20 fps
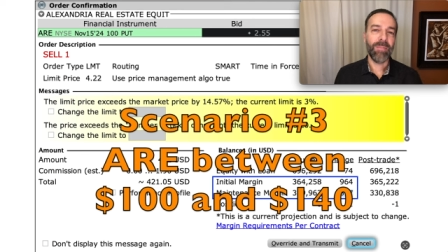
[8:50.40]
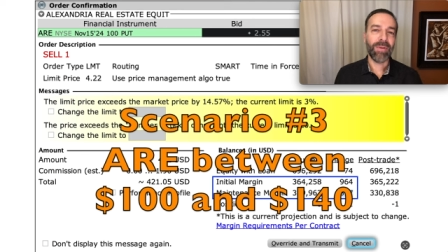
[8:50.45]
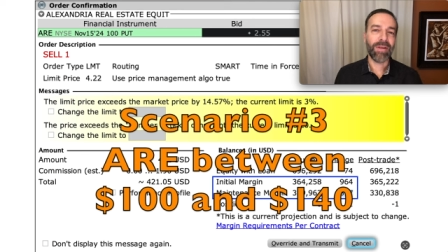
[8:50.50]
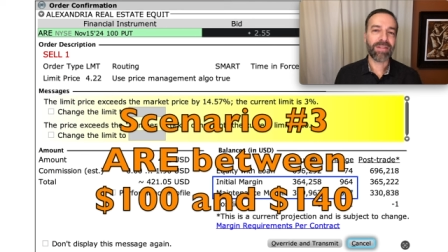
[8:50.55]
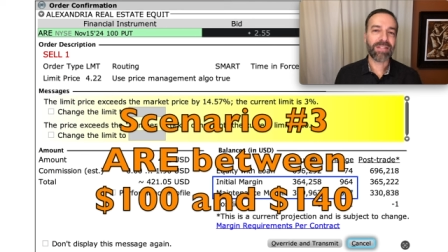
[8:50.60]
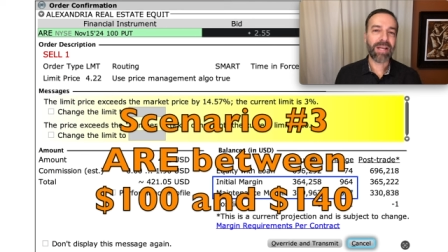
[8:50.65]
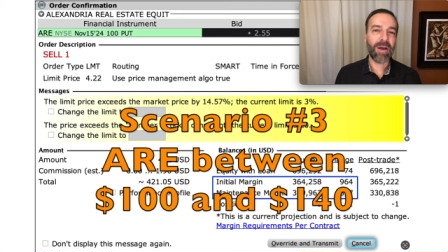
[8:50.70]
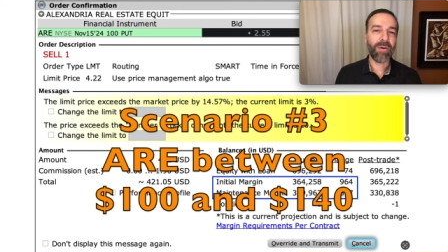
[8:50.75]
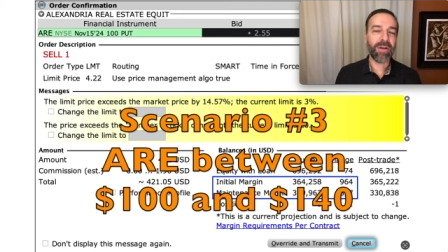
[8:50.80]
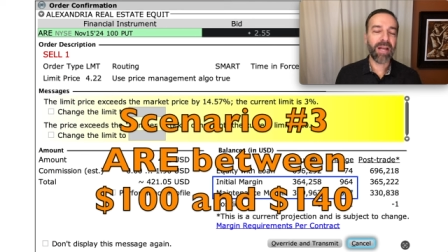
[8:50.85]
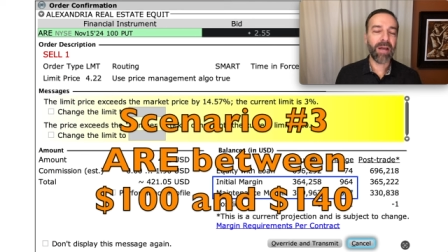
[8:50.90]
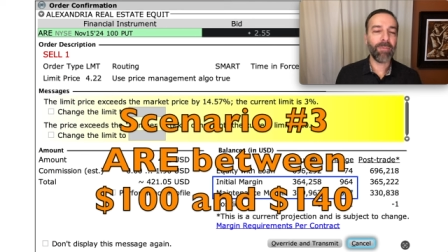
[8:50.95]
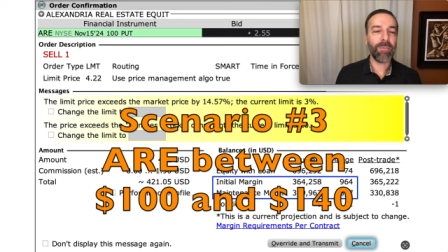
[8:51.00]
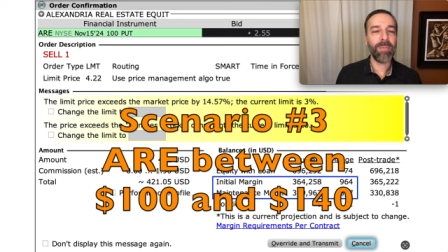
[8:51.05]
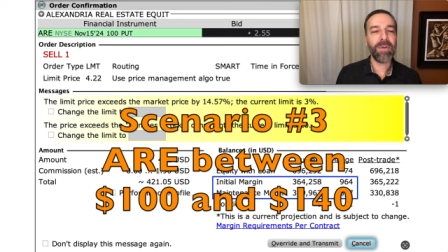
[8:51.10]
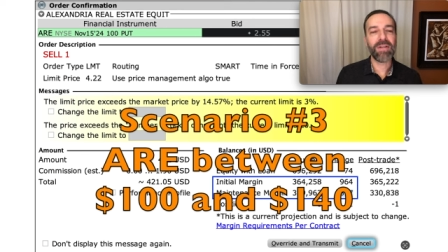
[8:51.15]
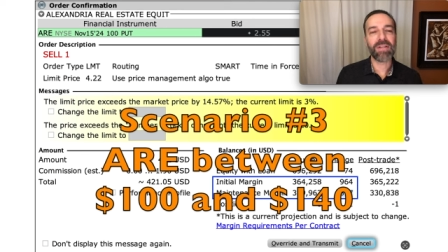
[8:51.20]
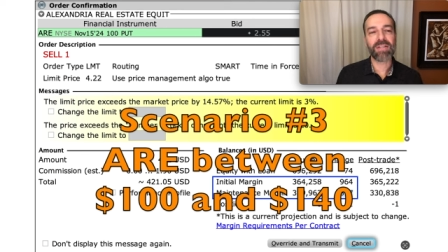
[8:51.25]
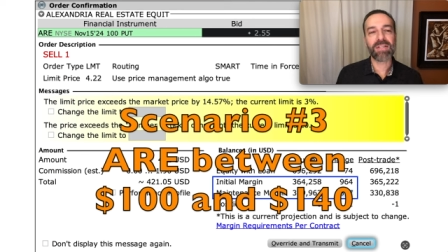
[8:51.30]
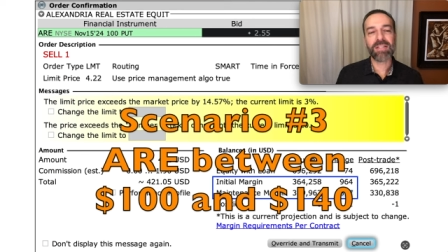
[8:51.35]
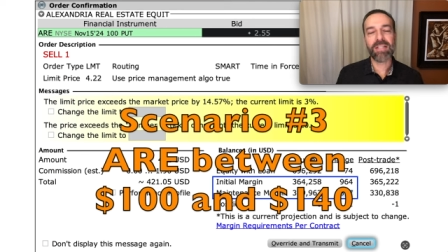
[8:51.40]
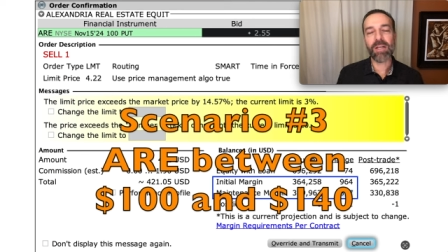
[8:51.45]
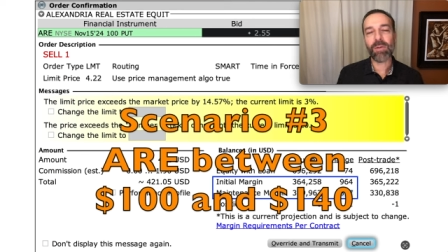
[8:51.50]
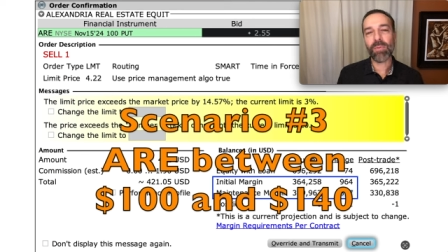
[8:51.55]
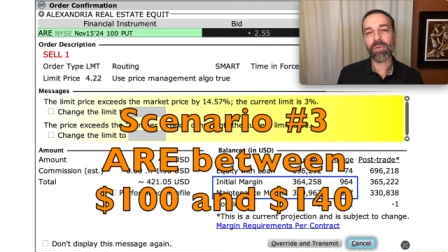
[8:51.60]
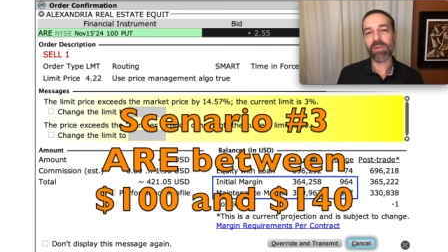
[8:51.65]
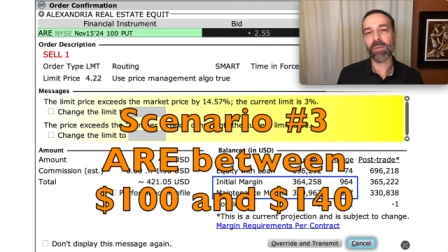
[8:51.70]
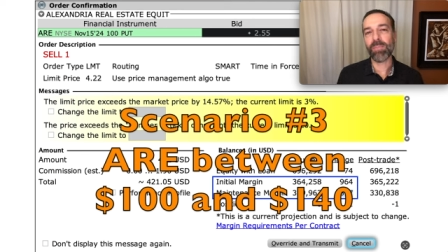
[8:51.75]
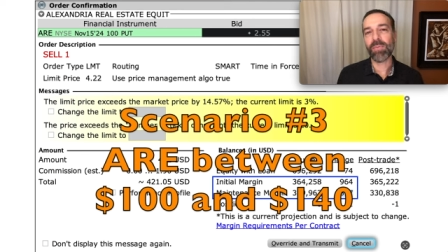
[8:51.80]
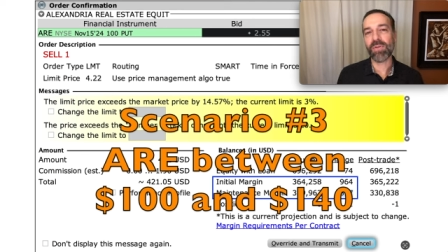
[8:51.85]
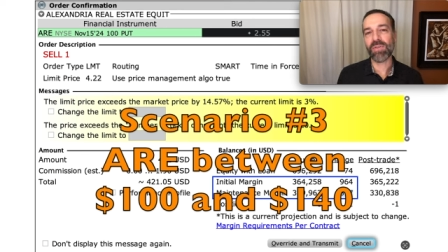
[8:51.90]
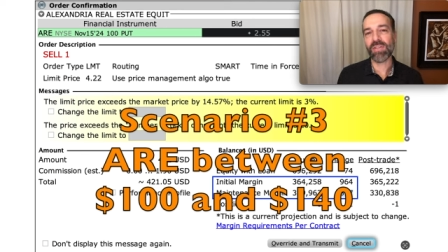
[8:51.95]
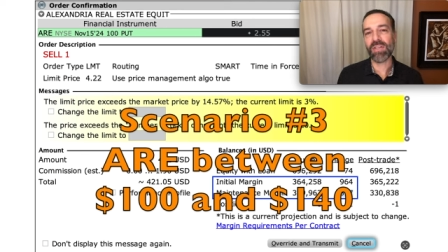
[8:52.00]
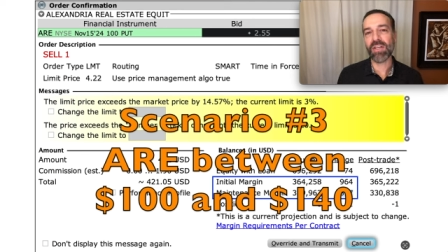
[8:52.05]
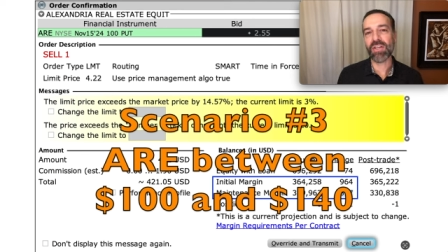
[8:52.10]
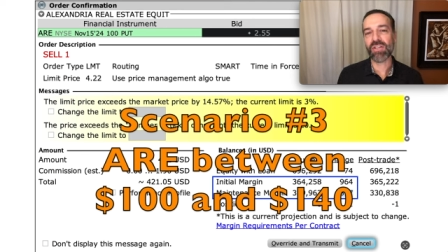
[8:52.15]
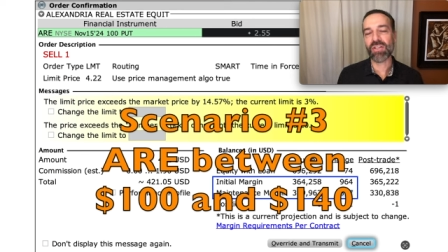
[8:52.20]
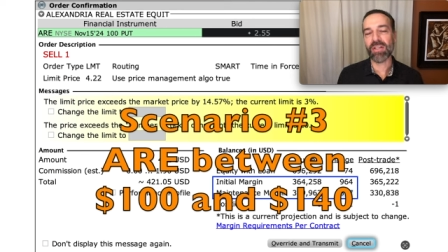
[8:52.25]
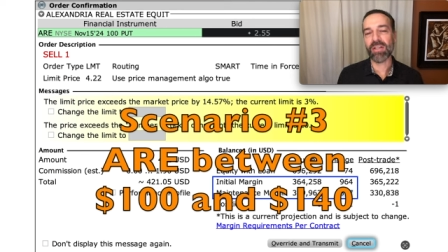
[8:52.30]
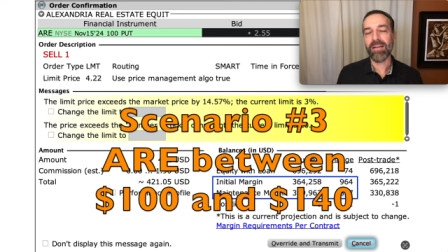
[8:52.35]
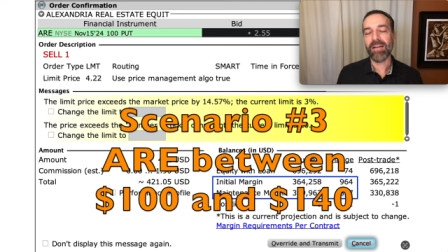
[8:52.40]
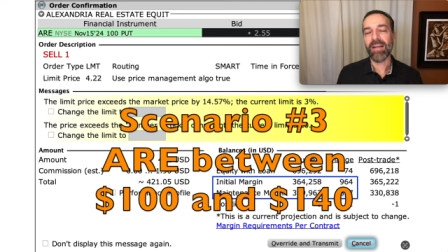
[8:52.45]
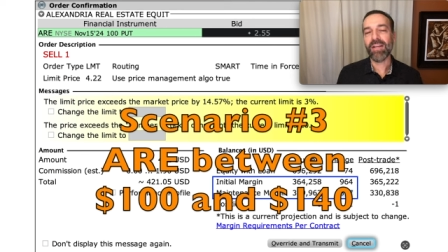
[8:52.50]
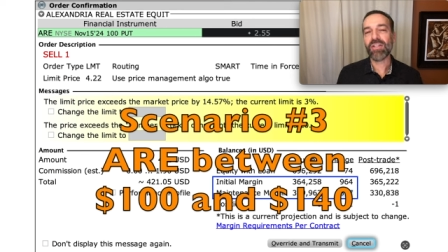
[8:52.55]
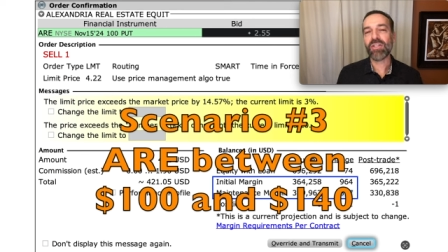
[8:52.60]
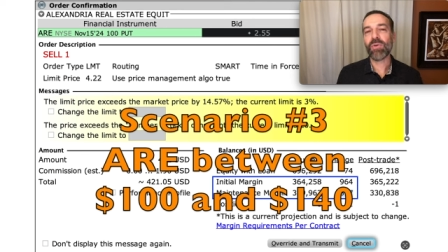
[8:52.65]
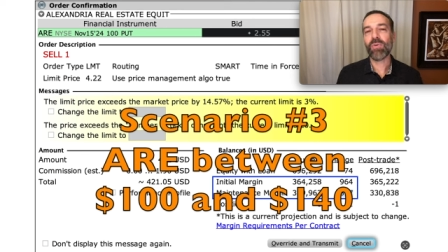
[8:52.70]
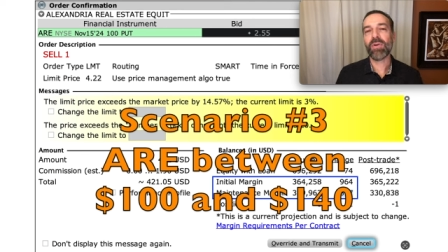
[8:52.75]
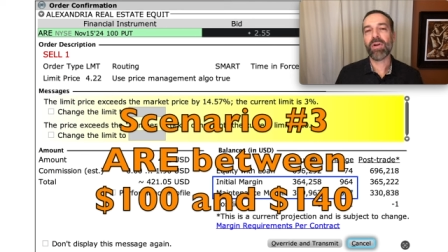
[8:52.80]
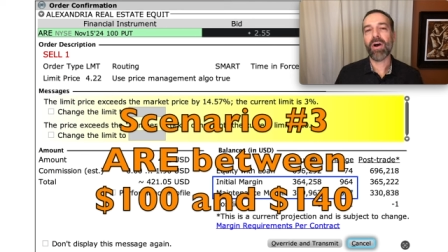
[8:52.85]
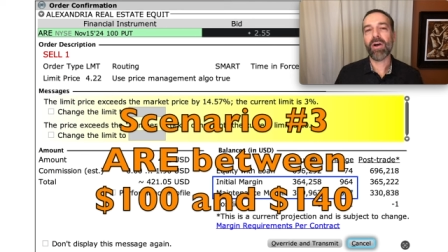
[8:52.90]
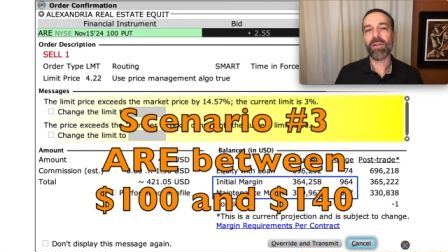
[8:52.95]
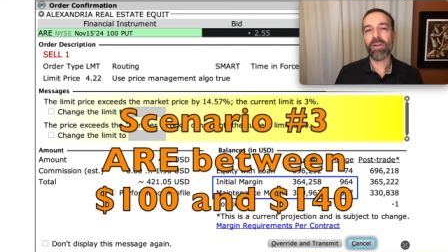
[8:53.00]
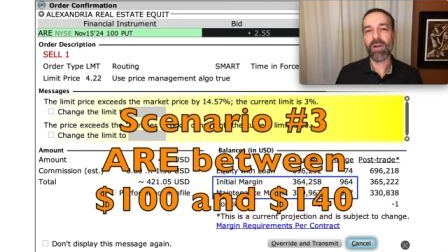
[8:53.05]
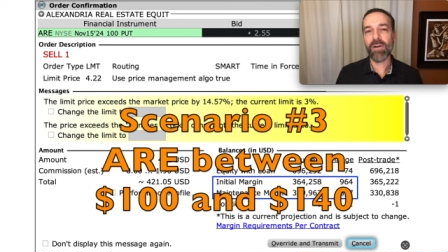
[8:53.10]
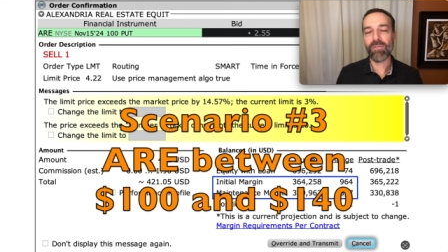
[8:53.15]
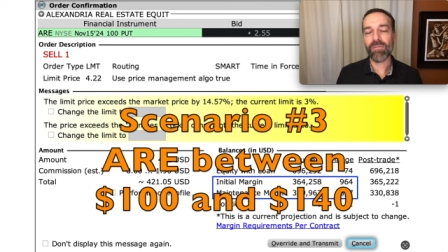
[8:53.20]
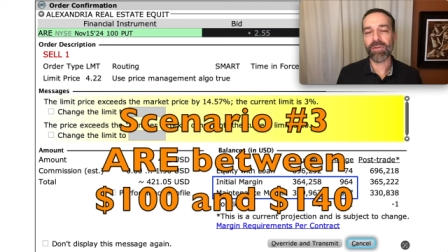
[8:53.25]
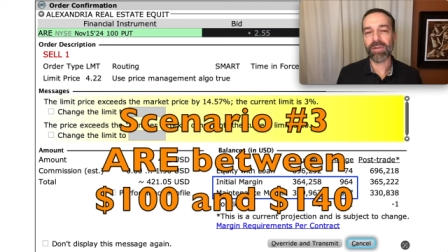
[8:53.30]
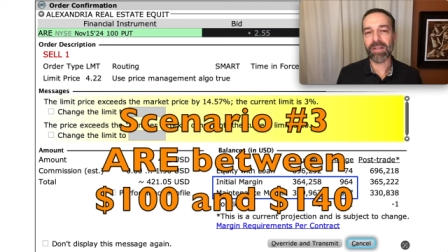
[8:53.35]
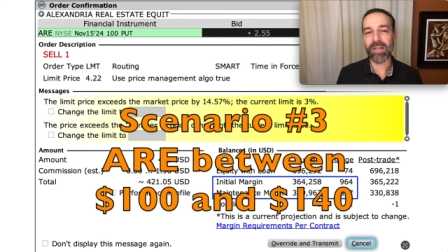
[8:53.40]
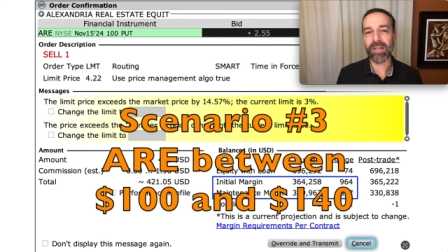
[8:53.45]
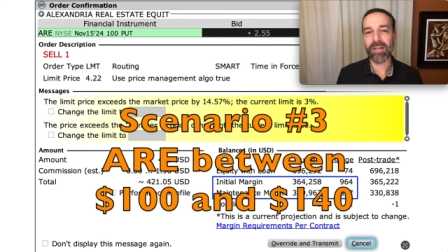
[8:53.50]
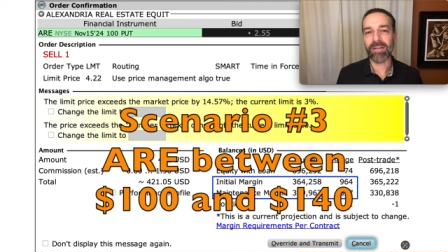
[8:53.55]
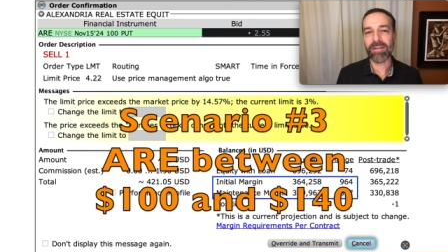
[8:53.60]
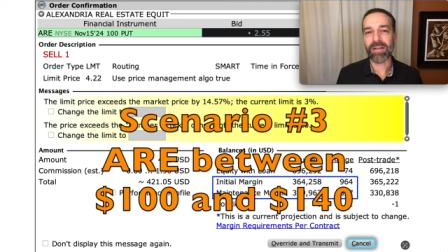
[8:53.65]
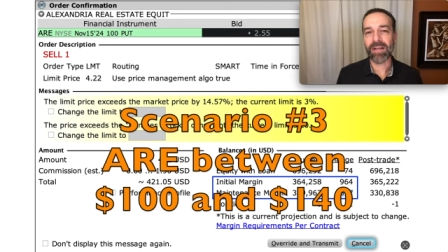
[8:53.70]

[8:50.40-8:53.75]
Because that will enable me to stick with the position and do it all over again.